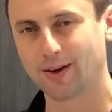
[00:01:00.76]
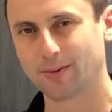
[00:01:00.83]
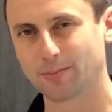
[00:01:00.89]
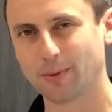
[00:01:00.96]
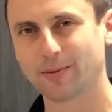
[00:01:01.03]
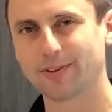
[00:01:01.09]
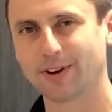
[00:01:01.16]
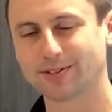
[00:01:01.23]

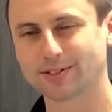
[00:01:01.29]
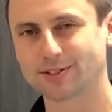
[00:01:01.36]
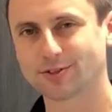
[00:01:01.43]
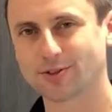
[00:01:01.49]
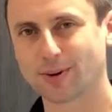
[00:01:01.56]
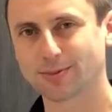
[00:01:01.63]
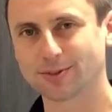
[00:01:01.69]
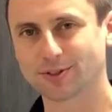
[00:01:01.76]
Moving on to
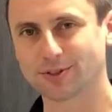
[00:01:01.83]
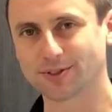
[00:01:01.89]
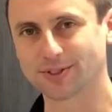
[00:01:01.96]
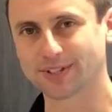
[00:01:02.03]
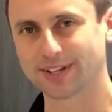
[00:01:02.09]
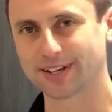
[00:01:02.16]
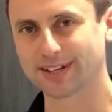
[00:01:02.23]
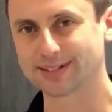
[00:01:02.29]

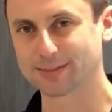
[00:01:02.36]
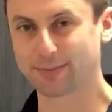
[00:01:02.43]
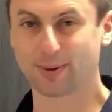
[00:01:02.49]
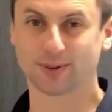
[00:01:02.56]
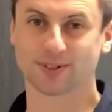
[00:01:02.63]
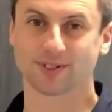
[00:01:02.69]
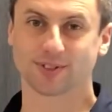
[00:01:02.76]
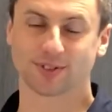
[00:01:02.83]
troubleshooting, it's
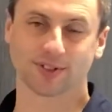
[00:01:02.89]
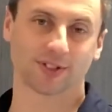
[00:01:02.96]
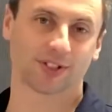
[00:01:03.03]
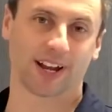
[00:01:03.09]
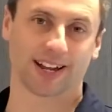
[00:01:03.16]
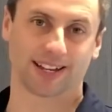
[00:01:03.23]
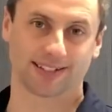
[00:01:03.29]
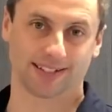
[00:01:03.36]
important to
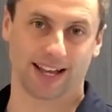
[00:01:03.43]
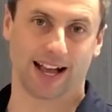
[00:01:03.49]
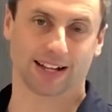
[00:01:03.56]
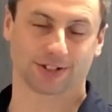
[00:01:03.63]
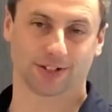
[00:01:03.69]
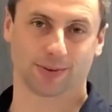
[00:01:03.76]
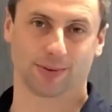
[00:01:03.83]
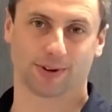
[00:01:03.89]
check, is it
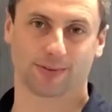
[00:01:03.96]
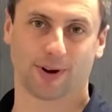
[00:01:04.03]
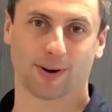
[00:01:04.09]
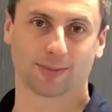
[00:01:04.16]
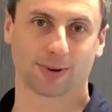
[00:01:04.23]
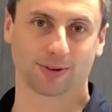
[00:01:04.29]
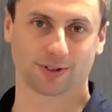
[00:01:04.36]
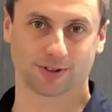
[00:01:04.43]
actually one of
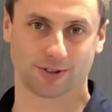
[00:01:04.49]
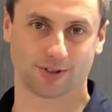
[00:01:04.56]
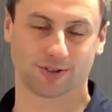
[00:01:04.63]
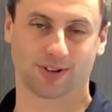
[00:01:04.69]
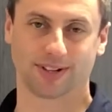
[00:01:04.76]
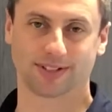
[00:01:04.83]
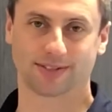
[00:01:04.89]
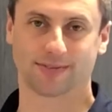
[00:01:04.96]
our products you're
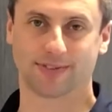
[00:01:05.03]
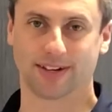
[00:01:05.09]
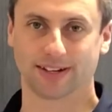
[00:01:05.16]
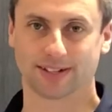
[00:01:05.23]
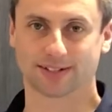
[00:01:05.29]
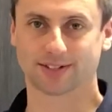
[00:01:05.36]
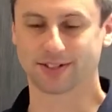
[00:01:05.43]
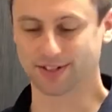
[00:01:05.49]
trying to
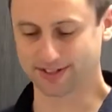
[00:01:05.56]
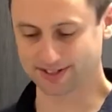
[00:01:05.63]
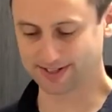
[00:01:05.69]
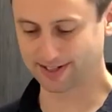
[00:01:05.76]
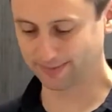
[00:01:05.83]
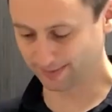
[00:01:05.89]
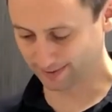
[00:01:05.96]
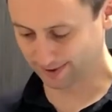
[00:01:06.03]
fix? You can
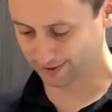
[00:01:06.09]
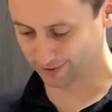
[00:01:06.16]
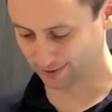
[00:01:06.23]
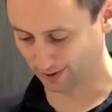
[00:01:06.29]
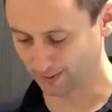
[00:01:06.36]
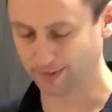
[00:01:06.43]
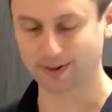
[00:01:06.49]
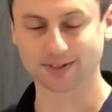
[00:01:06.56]
see from the
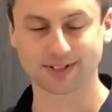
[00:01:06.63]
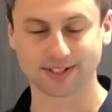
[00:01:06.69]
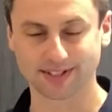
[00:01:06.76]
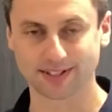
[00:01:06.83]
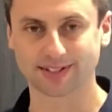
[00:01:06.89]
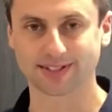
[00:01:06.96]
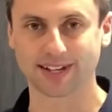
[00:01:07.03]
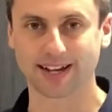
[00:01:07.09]
control box it
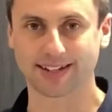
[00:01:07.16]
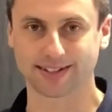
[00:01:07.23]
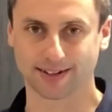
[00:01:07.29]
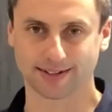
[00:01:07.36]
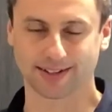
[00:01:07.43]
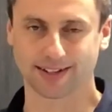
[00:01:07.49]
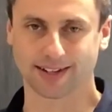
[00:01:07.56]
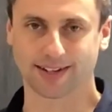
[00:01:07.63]
does say
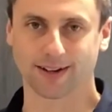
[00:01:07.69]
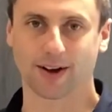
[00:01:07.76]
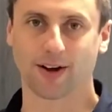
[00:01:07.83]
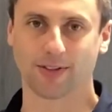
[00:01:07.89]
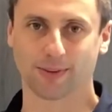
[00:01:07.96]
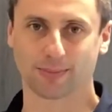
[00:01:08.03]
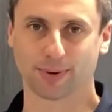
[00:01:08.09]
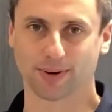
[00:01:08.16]
Dudley
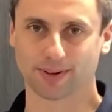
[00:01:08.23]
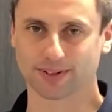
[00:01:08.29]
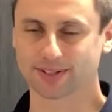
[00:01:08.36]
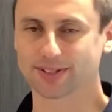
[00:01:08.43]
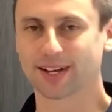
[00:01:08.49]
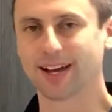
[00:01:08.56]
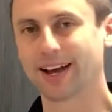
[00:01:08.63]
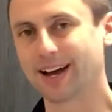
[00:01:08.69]
on the
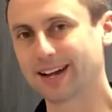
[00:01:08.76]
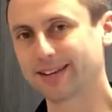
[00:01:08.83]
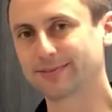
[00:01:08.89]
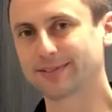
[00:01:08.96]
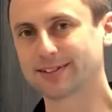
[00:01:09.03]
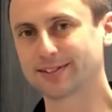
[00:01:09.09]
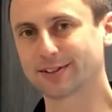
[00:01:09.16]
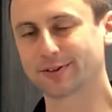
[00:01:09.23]
product, and if
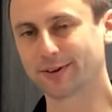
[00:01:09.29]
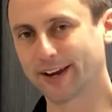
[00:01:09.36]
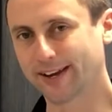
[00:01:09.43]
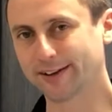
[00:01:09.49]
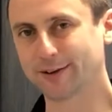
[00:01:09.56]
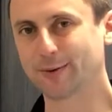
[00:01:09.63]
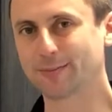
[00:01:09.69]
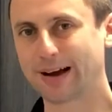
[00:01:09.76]
there's a
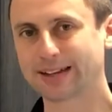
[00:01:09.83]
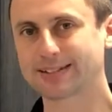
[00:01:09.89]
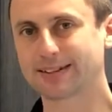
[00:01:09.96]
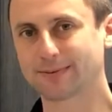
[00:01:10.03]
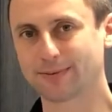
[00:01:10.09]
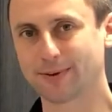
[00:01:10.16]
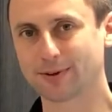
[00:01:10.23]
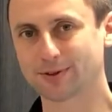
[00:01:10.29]
green pneumatic
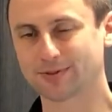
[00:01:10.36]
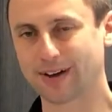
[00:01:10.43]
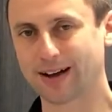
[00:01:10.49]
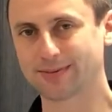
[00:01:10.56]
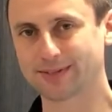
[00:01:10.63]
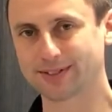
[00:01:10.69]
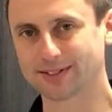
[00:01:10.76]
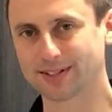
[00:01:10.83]
flush
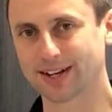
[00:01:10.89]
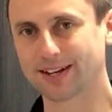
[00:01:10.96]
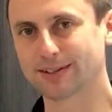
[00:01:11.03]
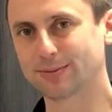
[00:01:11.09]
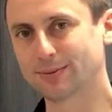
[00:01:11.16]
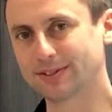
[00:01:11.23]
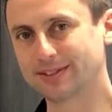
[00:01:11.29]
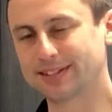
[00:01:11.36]
valve
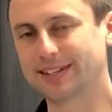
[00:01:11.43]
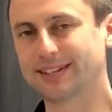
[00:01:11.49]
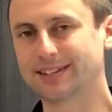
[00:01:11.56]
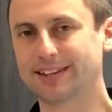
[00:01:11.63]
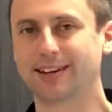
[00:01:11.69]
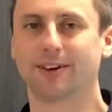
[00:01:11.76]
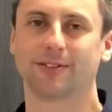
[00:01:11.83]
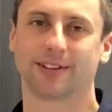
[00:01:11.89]
inside with
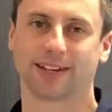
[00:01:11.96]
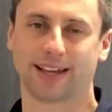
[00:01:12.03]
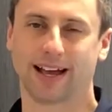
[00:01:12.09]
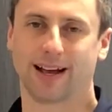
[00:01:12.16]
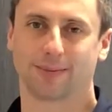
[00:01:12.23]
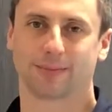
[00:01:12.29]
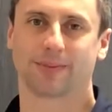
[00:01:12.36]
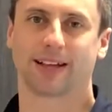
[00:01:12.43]
TD on the
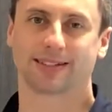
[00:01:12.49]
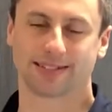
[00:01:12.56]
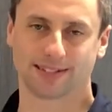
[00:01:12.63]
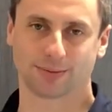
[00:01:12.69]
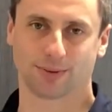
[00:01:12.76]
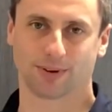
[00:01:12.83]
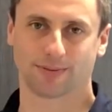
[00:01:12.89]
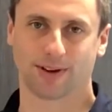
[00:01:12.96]
cap, that
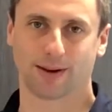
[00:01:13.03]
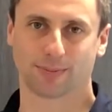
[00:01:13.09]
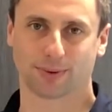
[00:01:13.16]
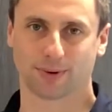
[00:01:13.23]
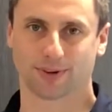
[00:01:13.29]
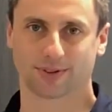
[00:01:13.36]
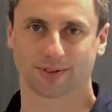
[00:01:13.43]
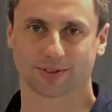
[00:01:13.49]
is one of our
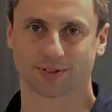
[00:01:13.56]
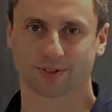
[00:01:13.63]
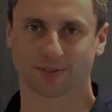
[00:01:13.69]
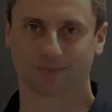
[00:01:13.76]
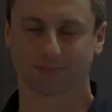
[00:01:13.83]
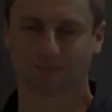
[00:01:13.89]
products.